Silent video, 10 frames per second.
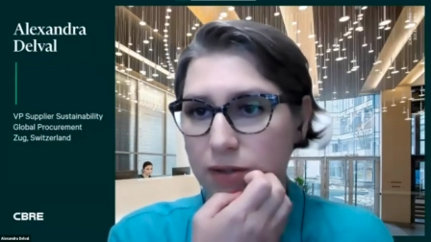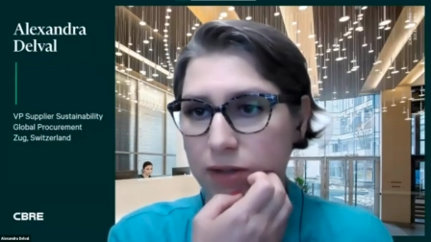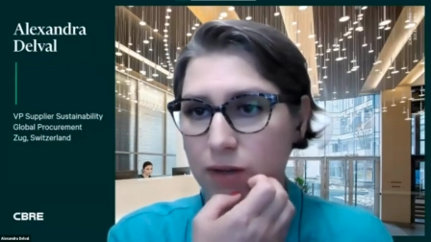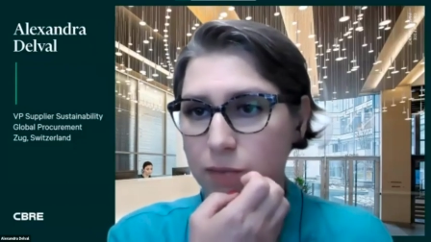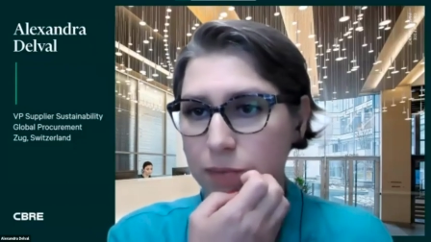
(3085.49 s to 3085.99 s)

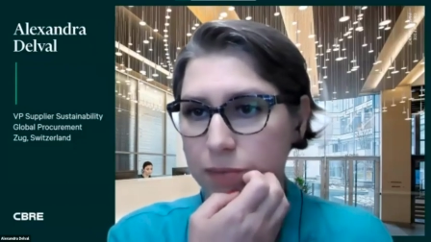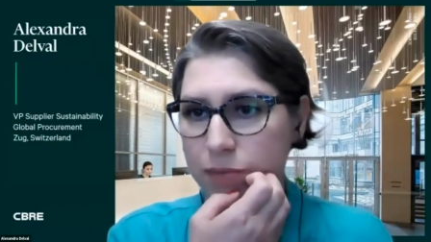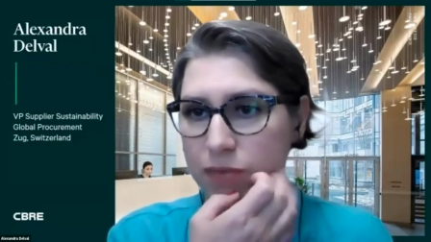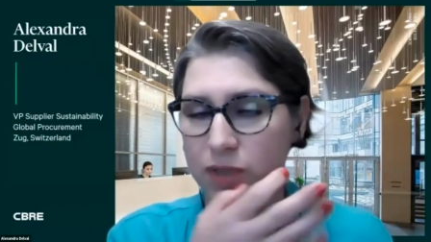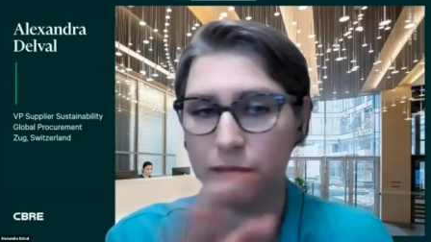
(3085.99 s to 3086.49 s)
you know,
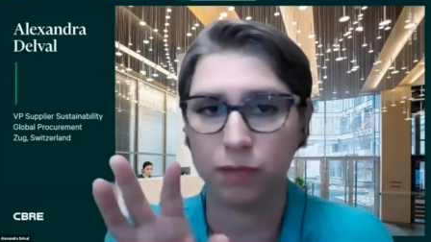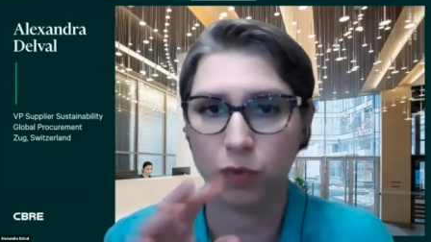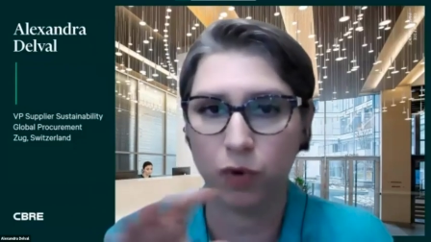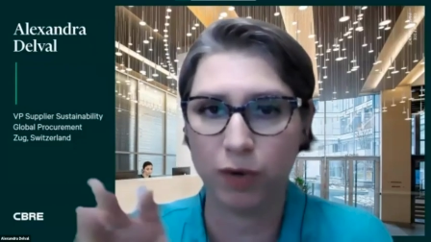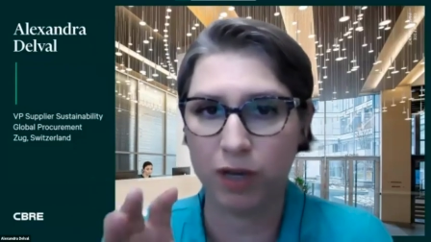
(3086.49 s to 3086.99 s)
so
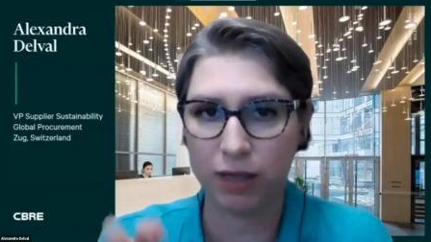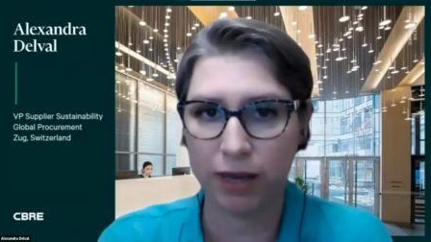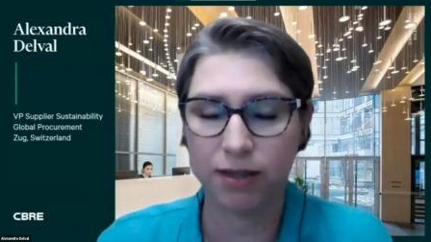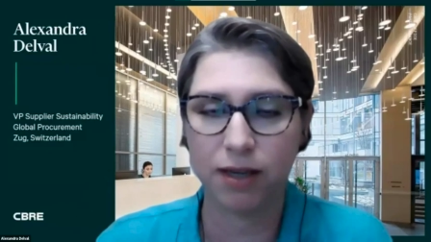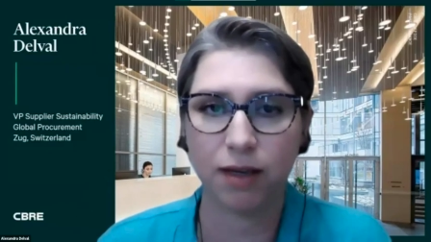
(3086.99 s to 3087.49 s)
what are we
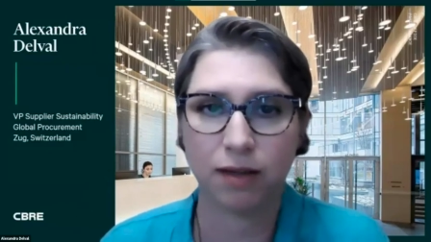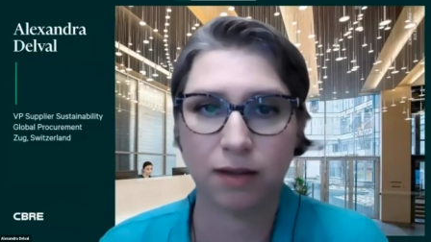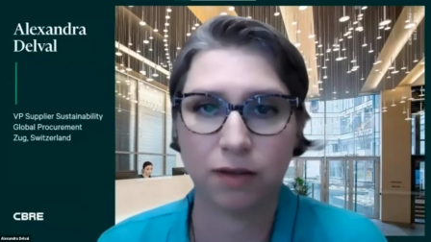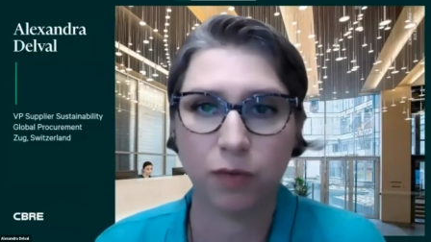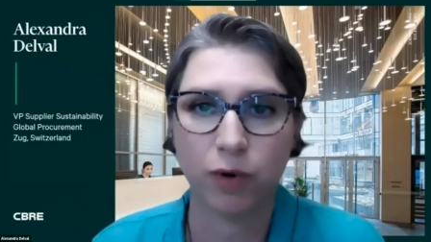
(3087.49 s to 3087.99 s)
collecting and
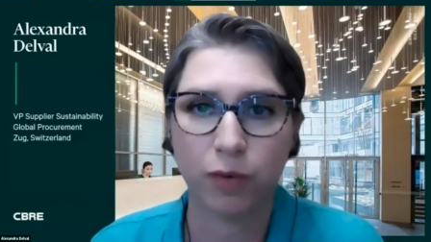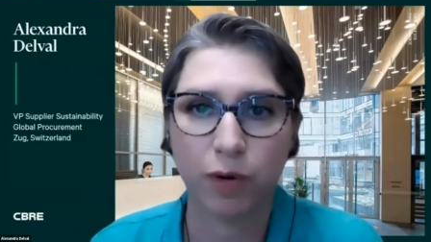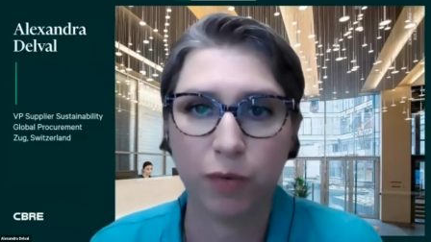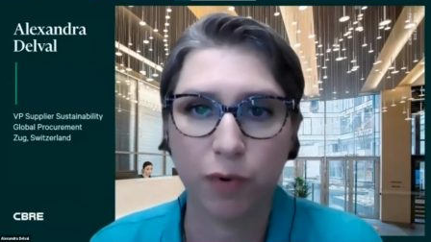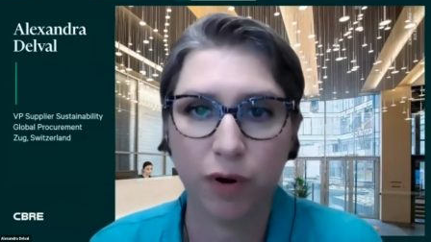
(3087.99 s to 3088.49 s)
what are we
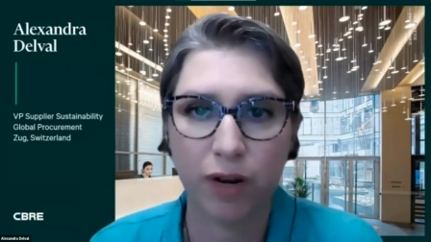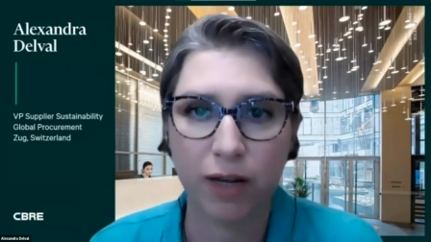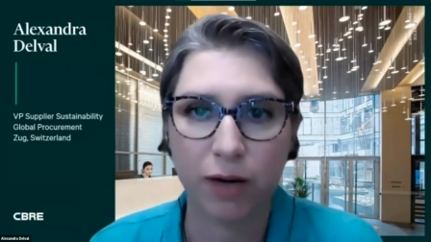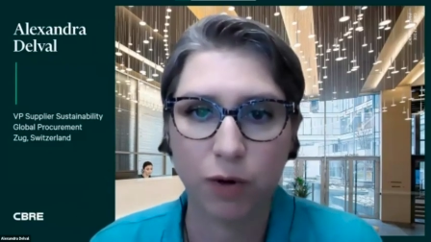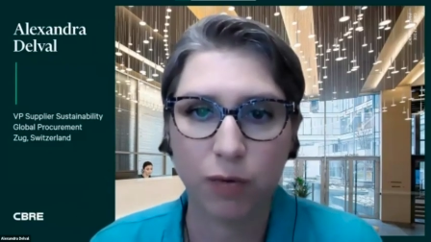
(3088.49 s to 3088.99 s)

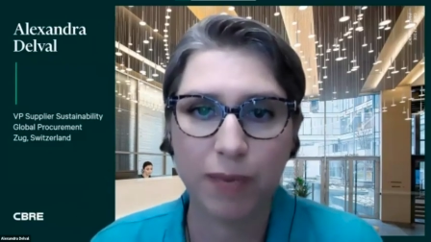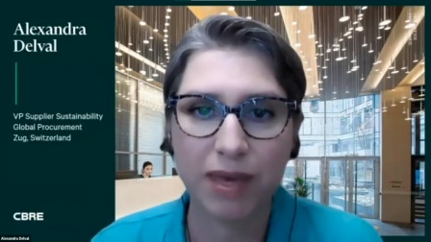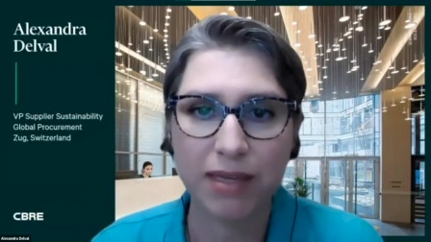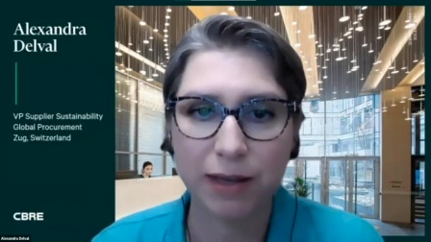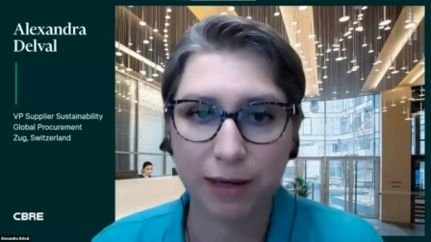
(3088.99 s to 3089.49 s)
reporting, what are we
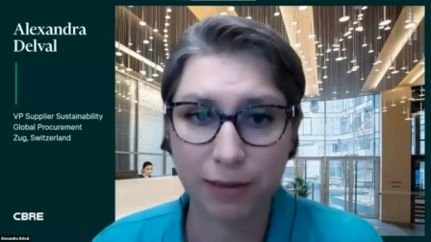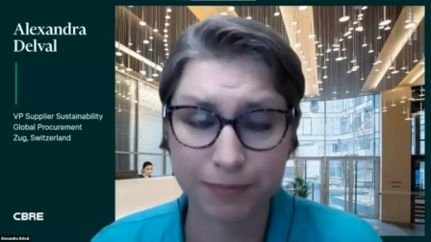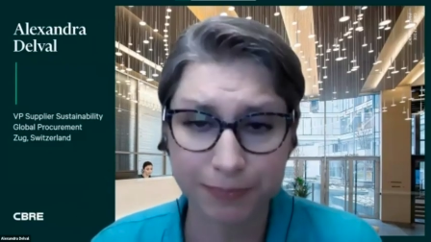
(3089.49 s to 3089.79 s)
baselining.